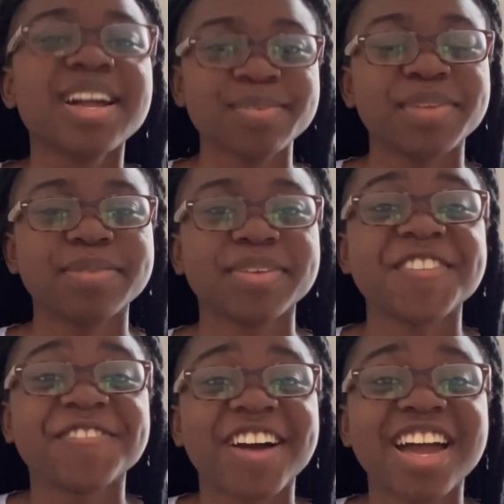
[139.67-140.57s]

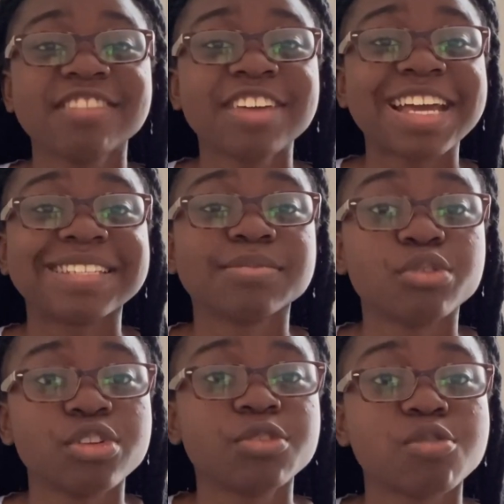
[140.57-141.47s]
Amendment 5 has
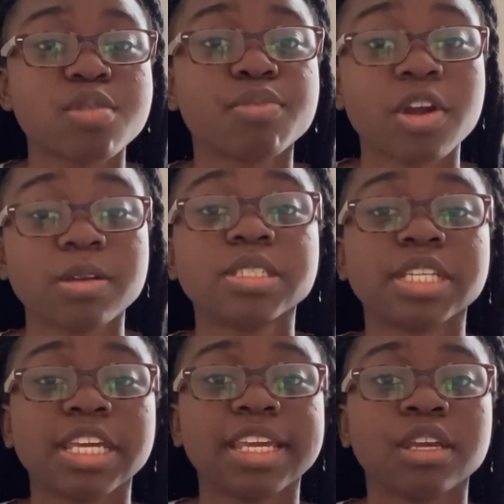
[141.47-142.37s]
more than one part,
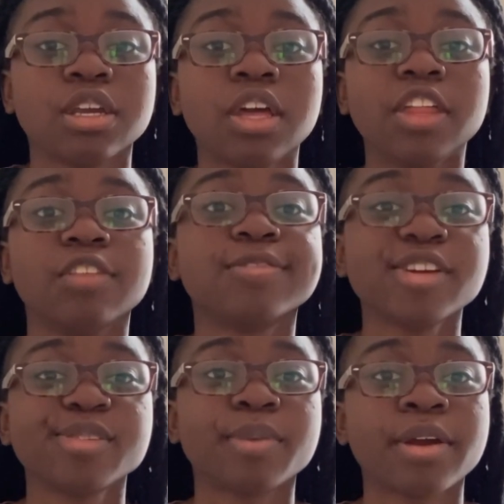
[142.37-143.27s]
saying in the
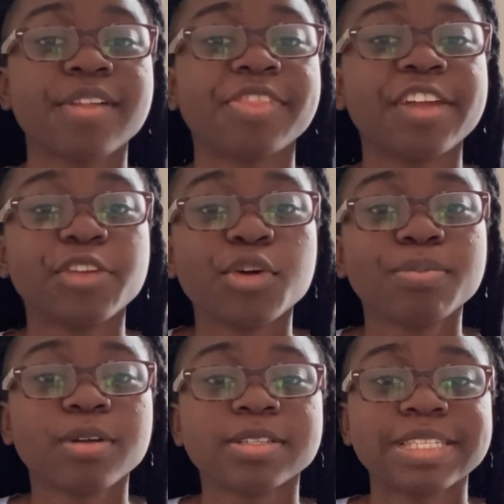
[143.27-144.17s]
first part that no
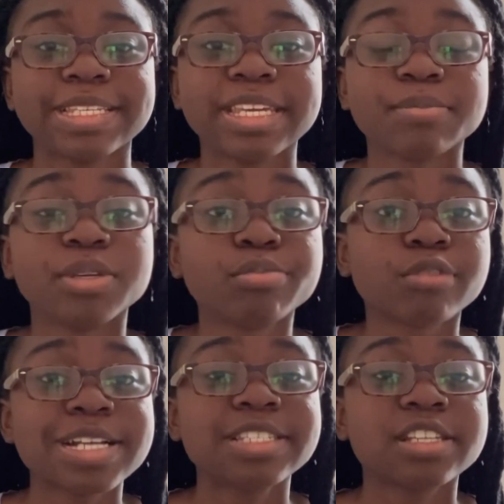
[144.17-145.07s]
person can be
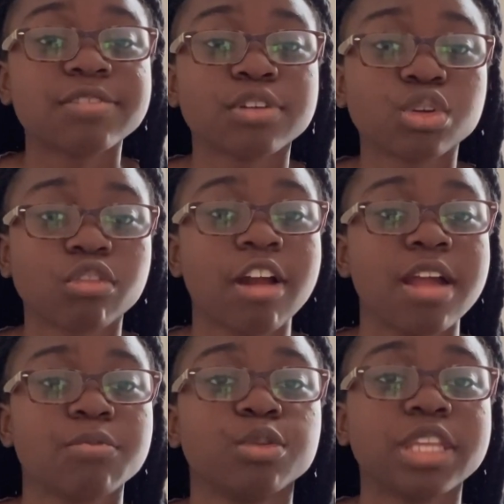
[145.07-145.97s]
pressed of a
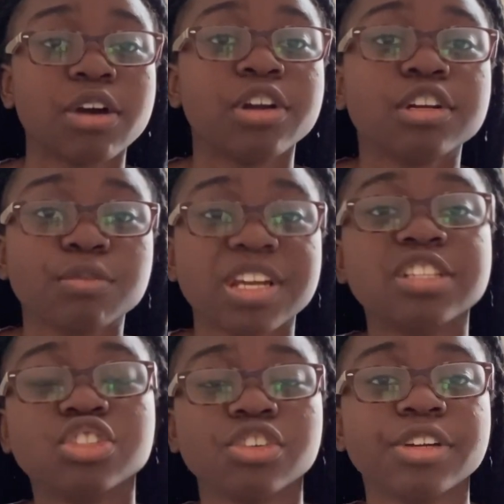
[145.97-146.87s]
crime without a
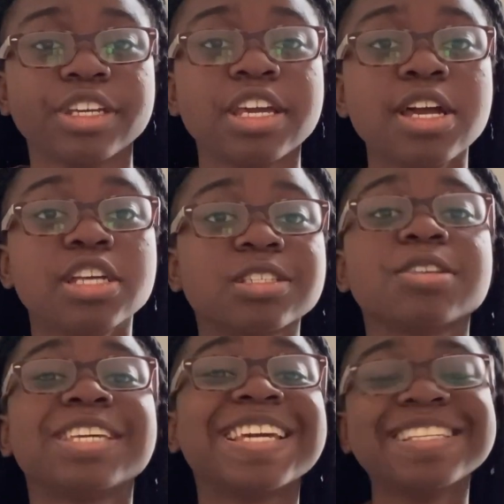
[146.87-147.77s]
grand jury. So
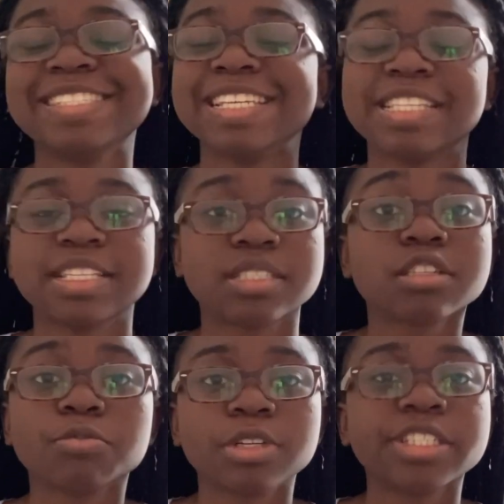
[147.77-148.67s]
you can't sentence
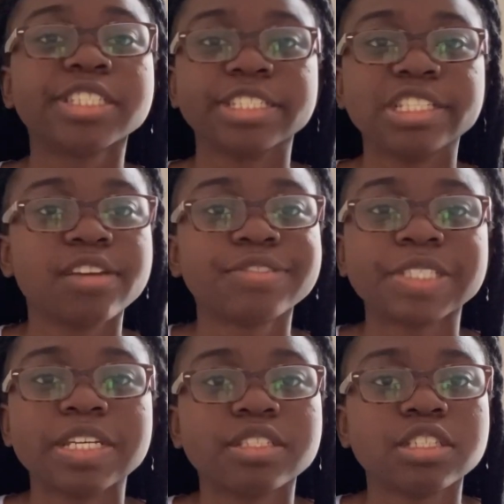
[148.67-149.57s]
someone to death
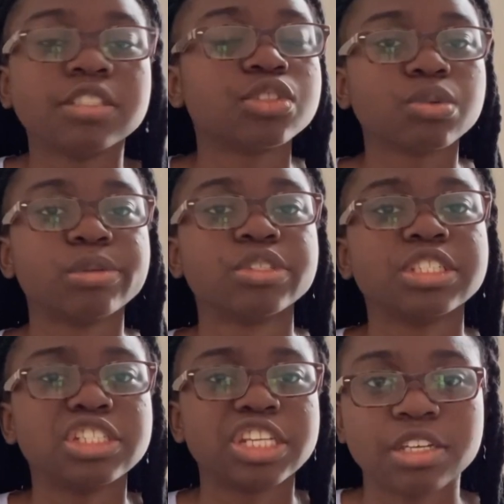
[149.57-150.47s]
sentence or
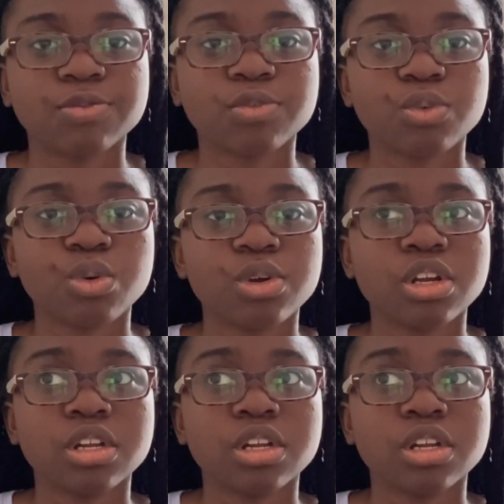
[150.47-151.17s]
to jail for